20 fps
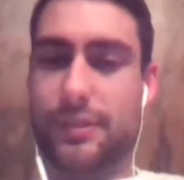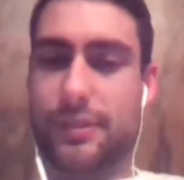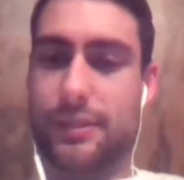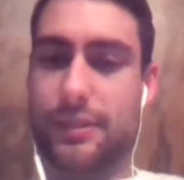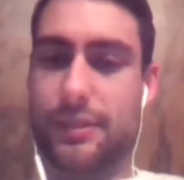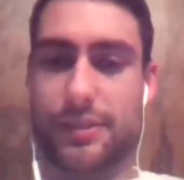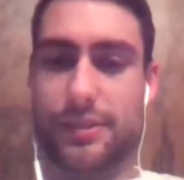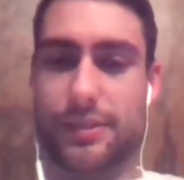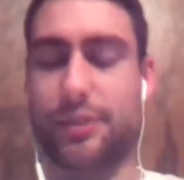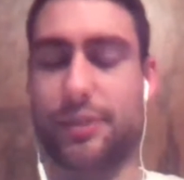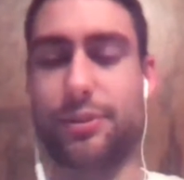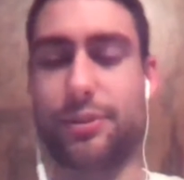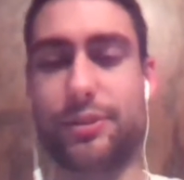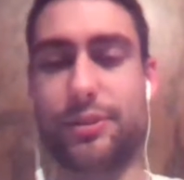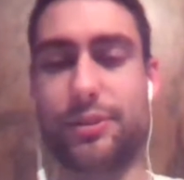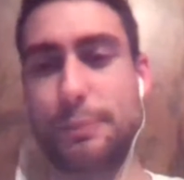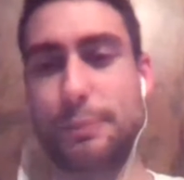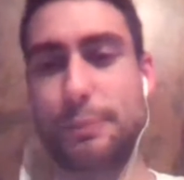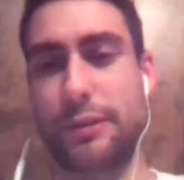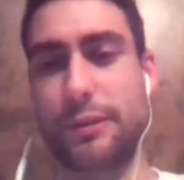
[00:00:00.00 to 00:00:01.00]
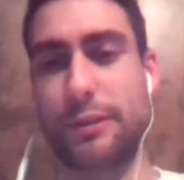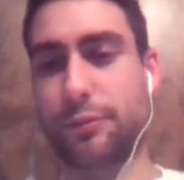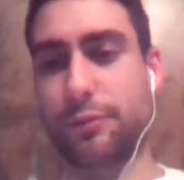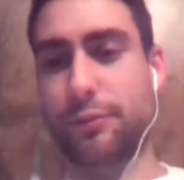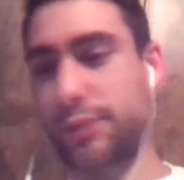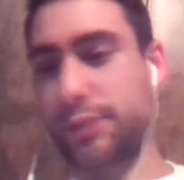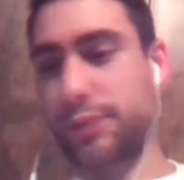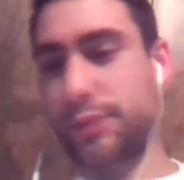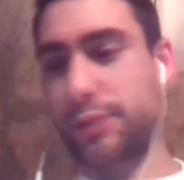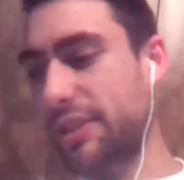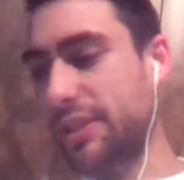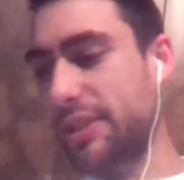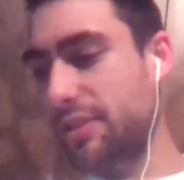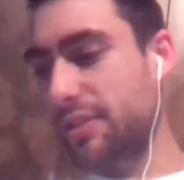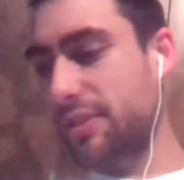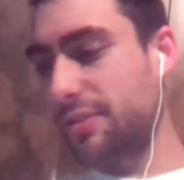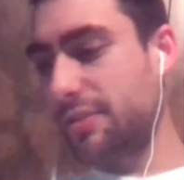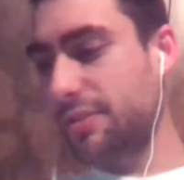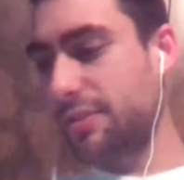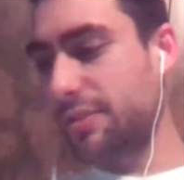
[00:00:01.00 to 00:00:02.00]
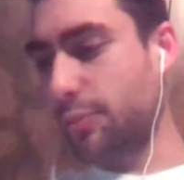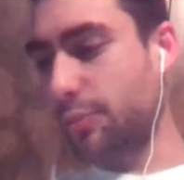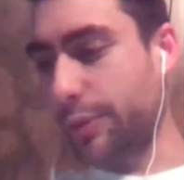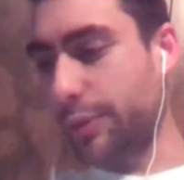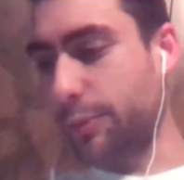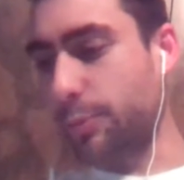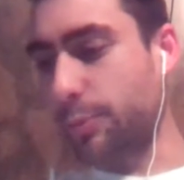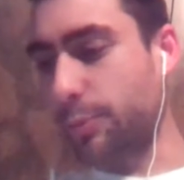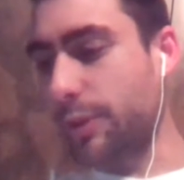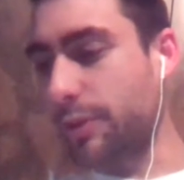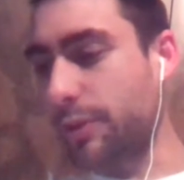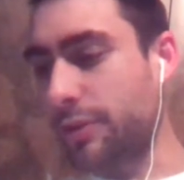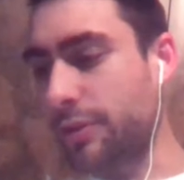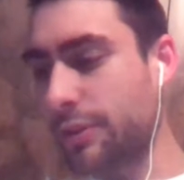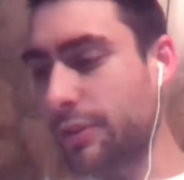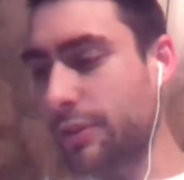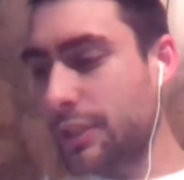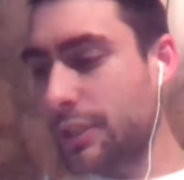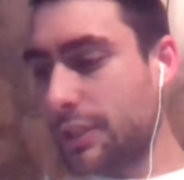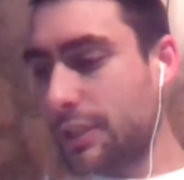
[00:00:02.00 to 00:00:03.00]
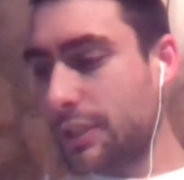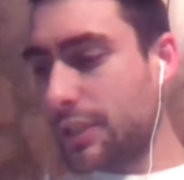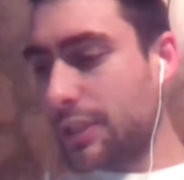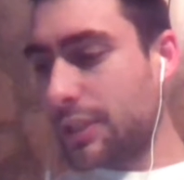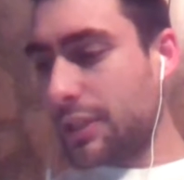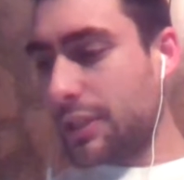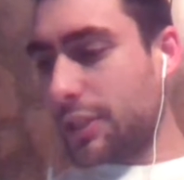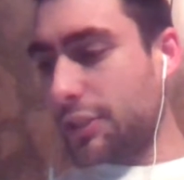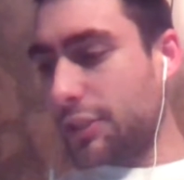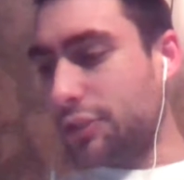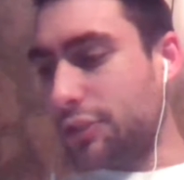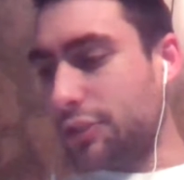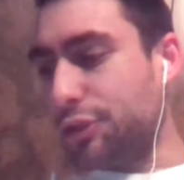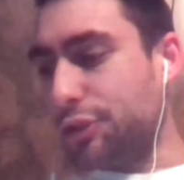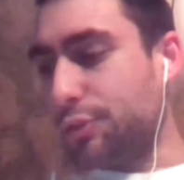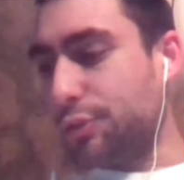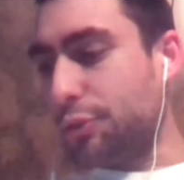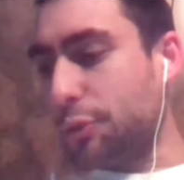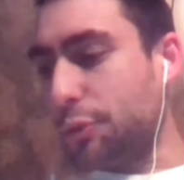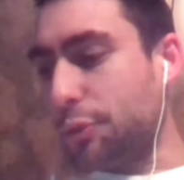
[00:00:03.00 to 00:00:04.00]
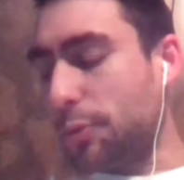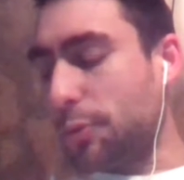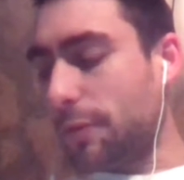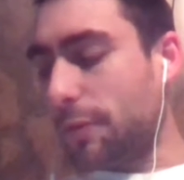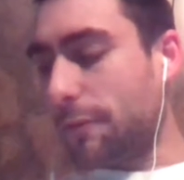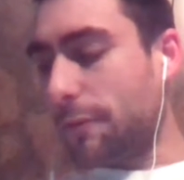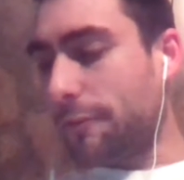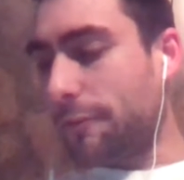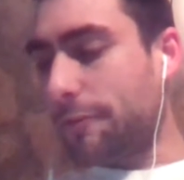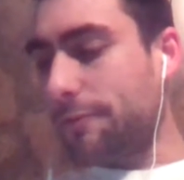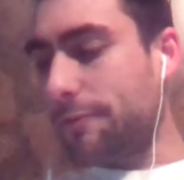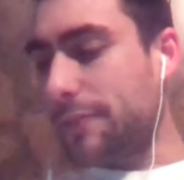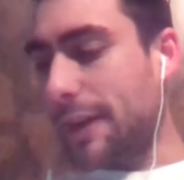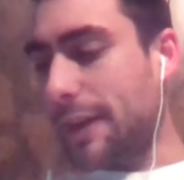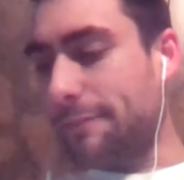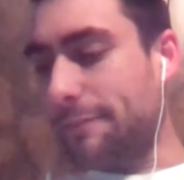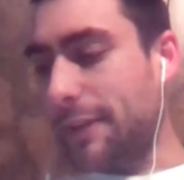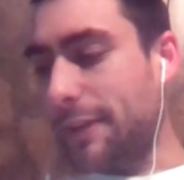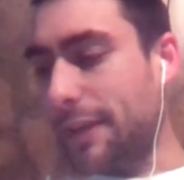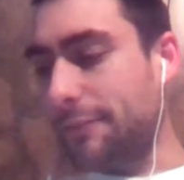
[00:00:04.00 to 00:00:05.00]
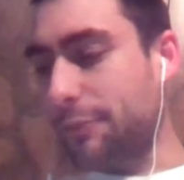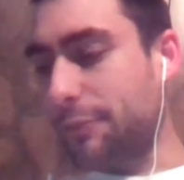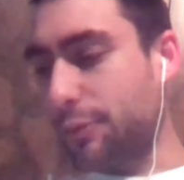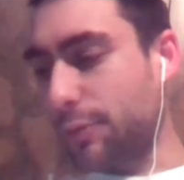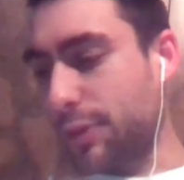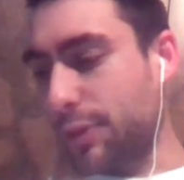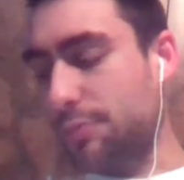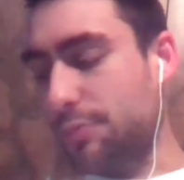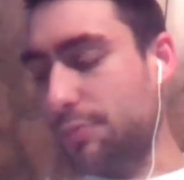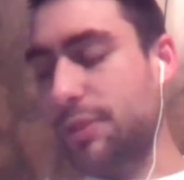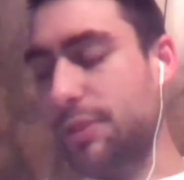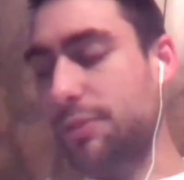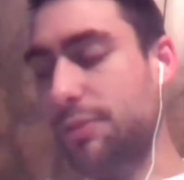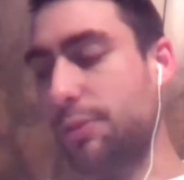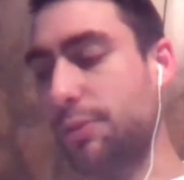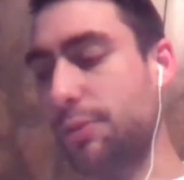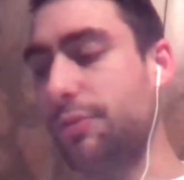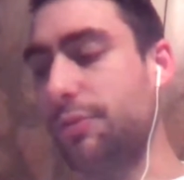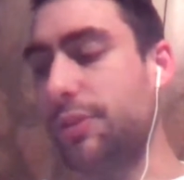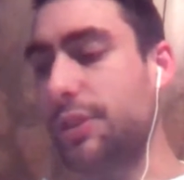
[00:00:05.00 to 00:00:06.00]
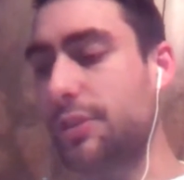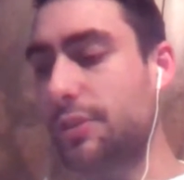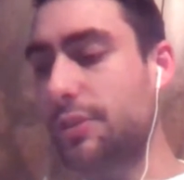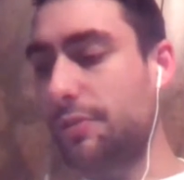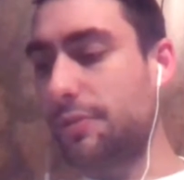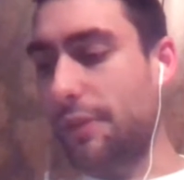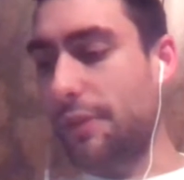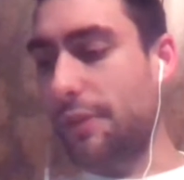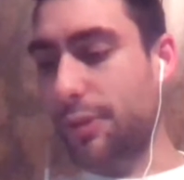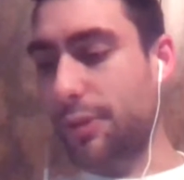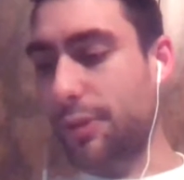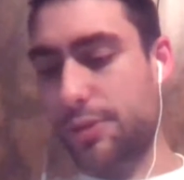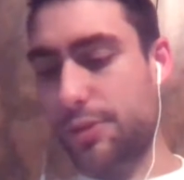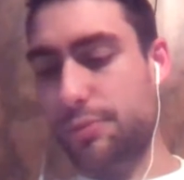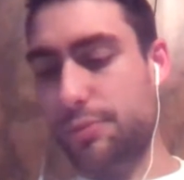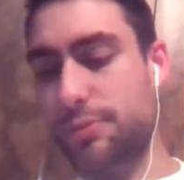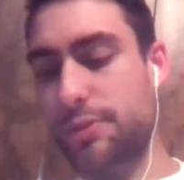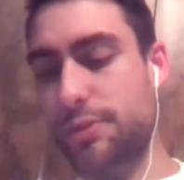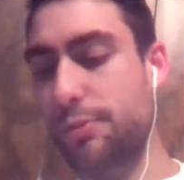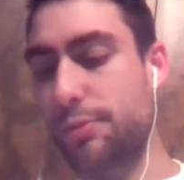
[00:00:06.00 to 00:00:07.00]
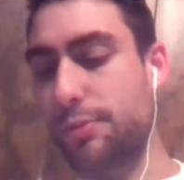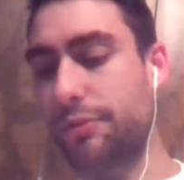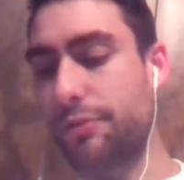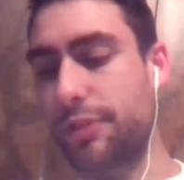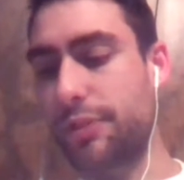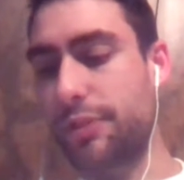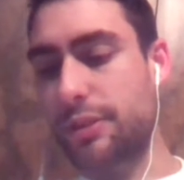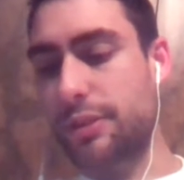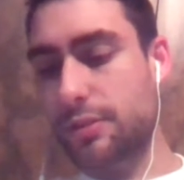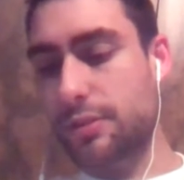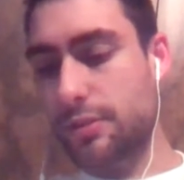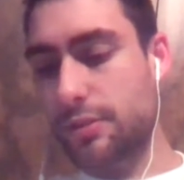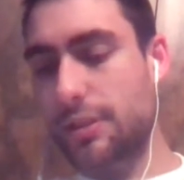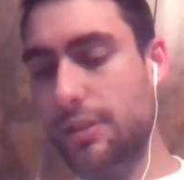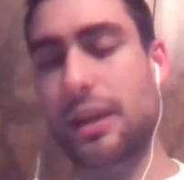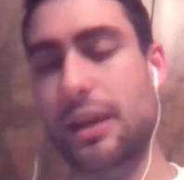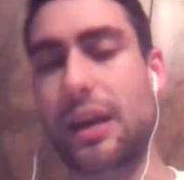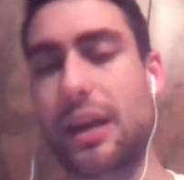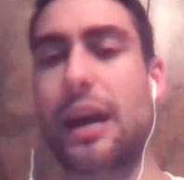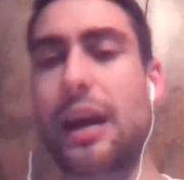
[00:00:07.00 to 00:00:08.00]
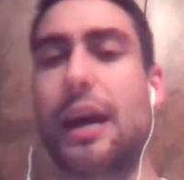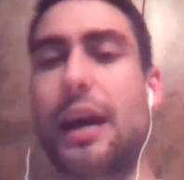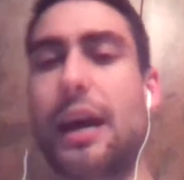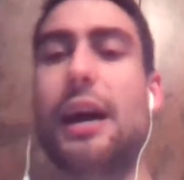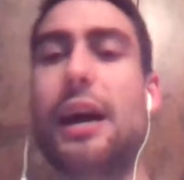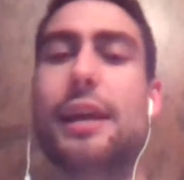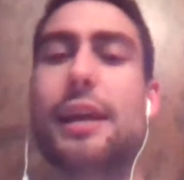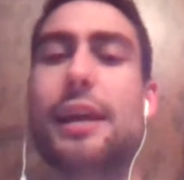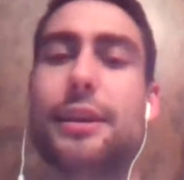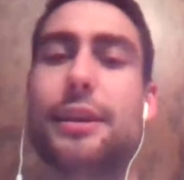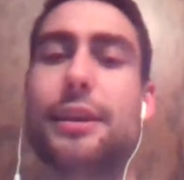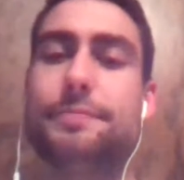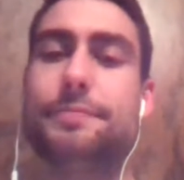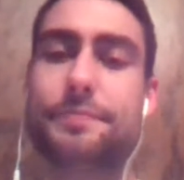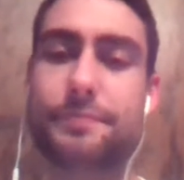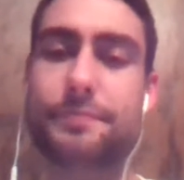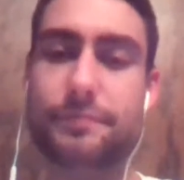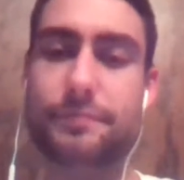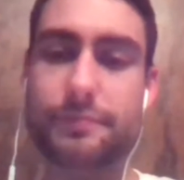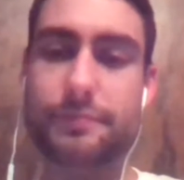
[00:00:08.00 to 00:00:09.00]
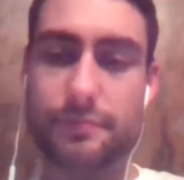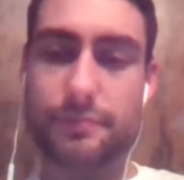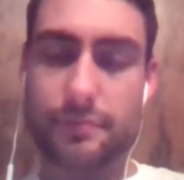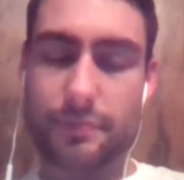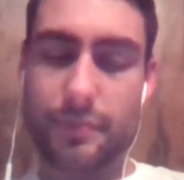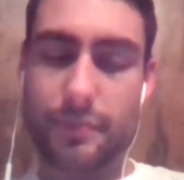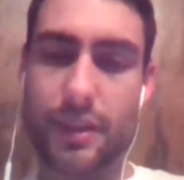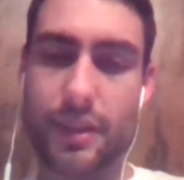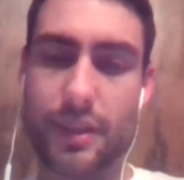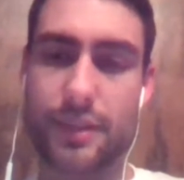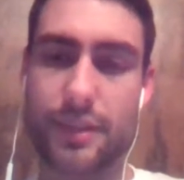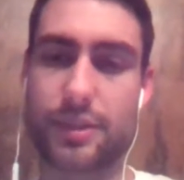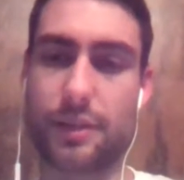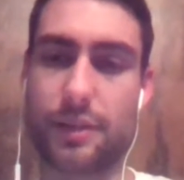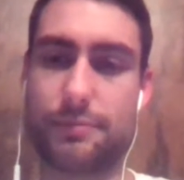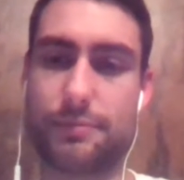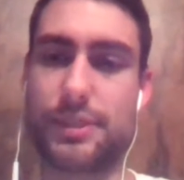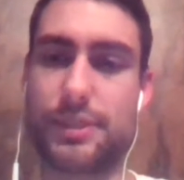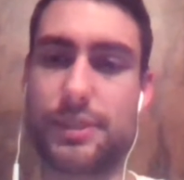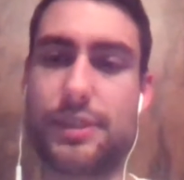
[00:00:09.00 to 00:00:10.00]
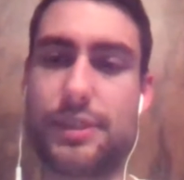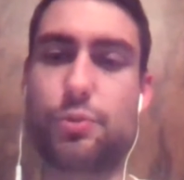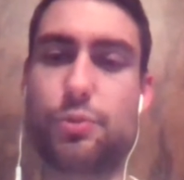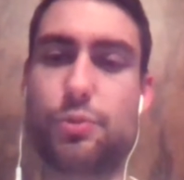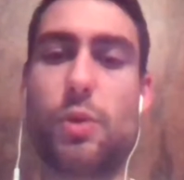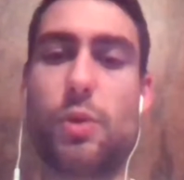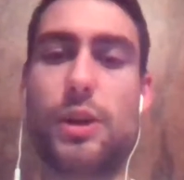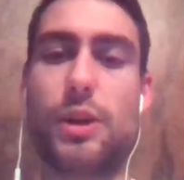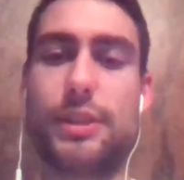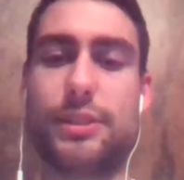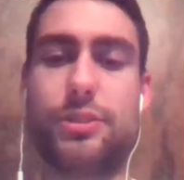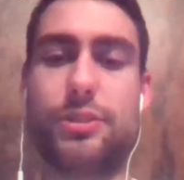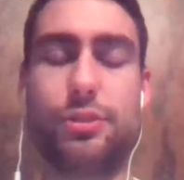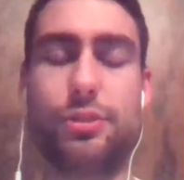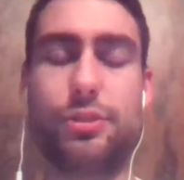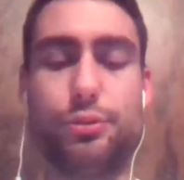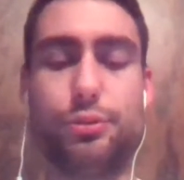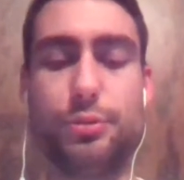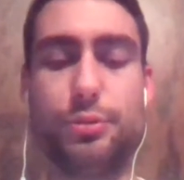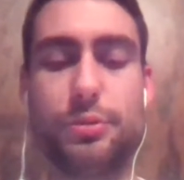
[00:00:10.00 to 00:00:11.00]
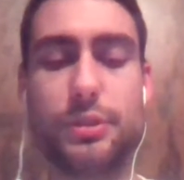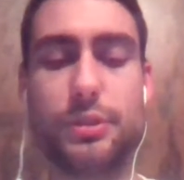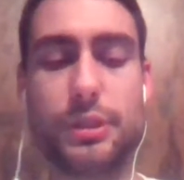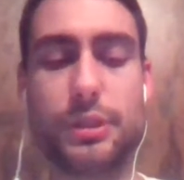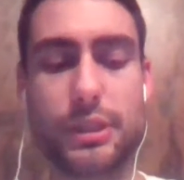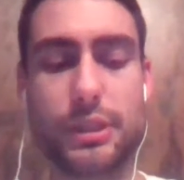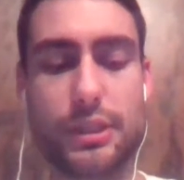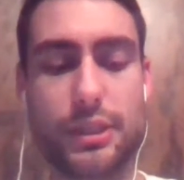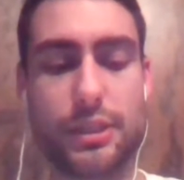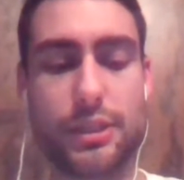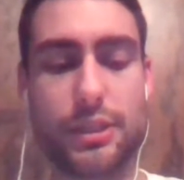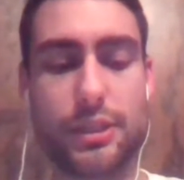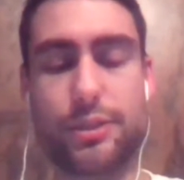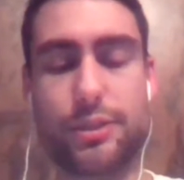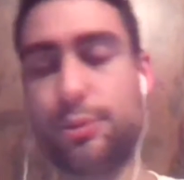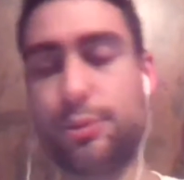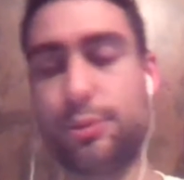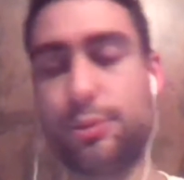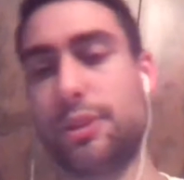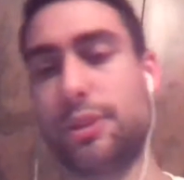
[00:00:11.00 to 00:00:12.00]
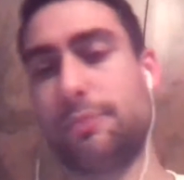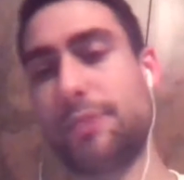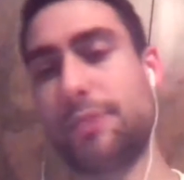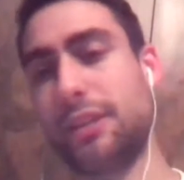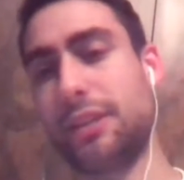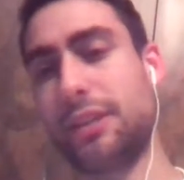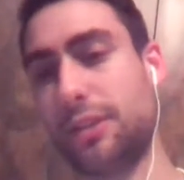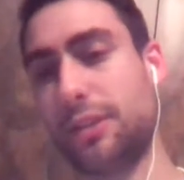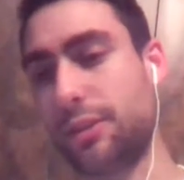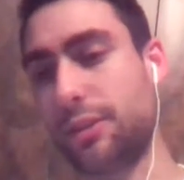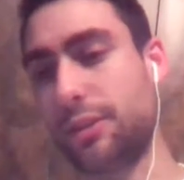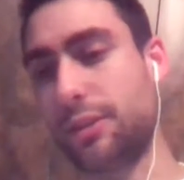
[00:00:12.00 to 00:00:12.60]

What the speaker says: Still in the spirit of Christmas, we will do top 5 Christmas movies, favorite Christmas movies. I, in terms of this, wanted to do something a little